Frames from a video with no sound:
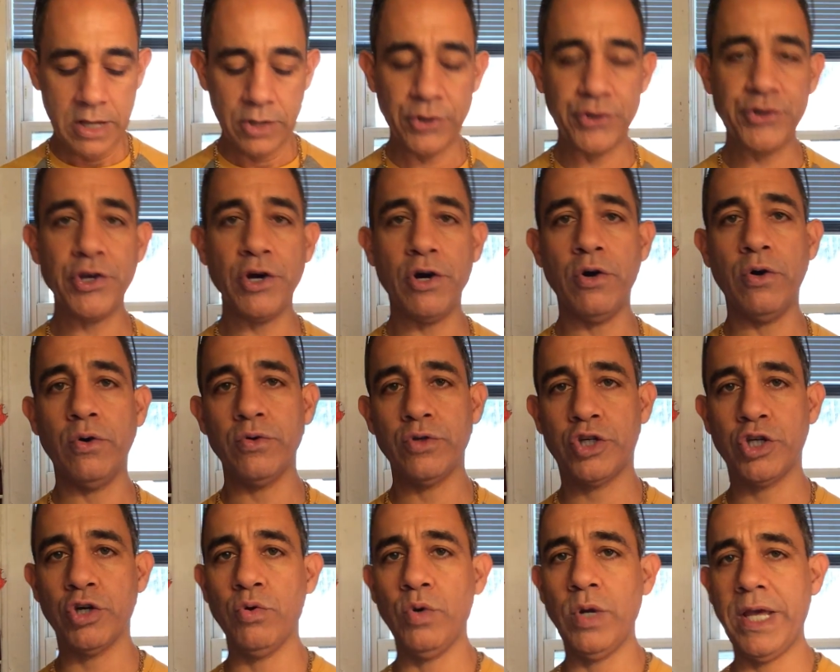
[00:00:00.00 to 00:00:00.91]
So
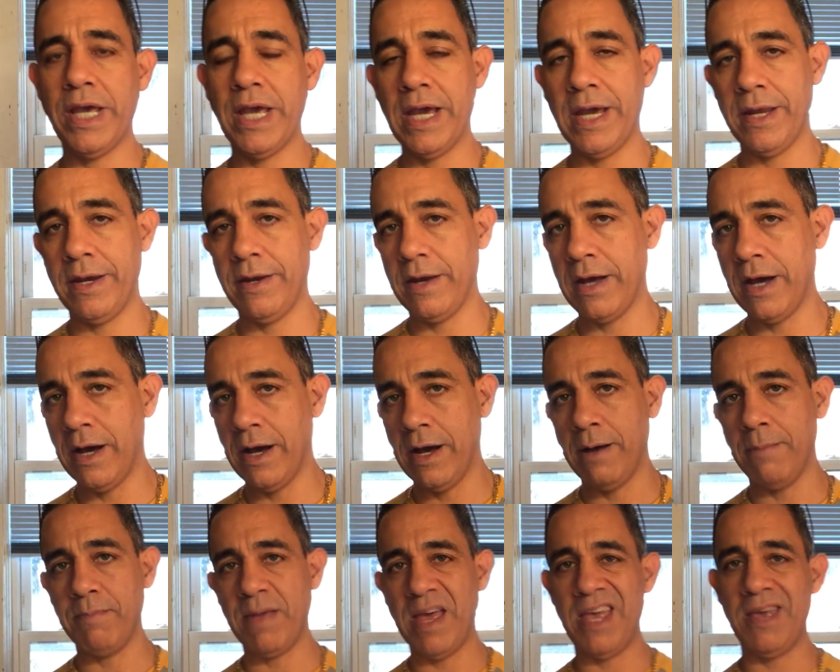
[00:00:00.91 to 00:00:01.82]
Julian
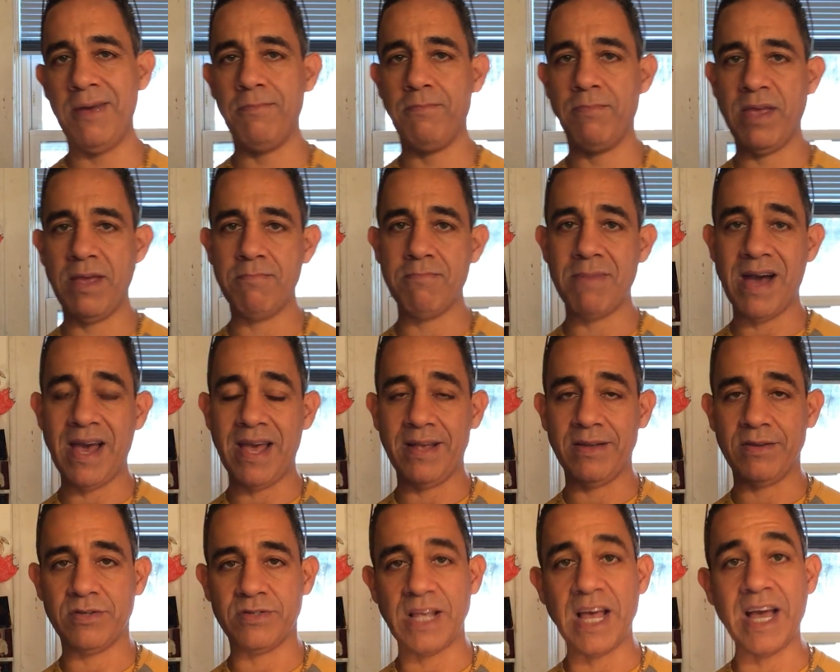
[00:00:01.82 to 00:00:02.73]
may be
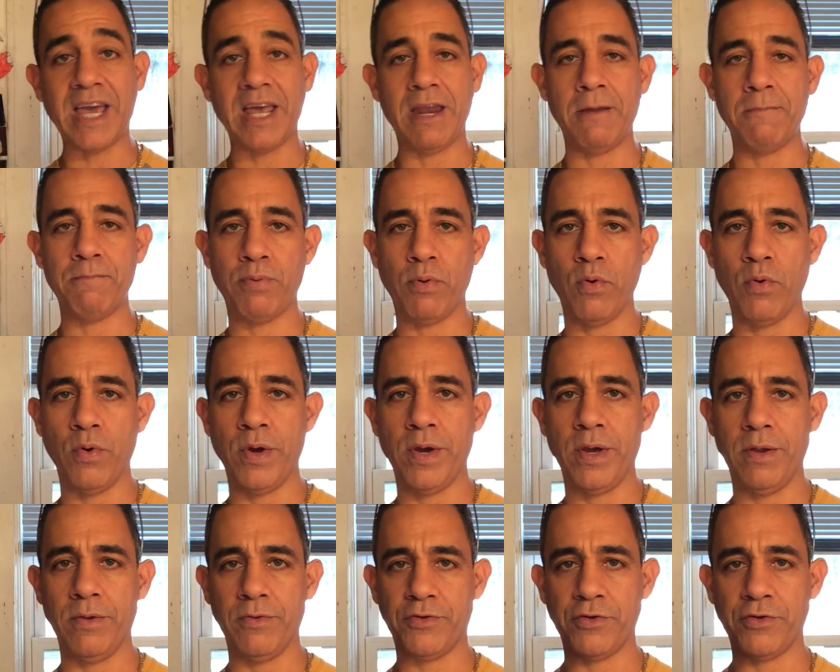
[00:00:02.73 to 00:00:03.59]
my second employee.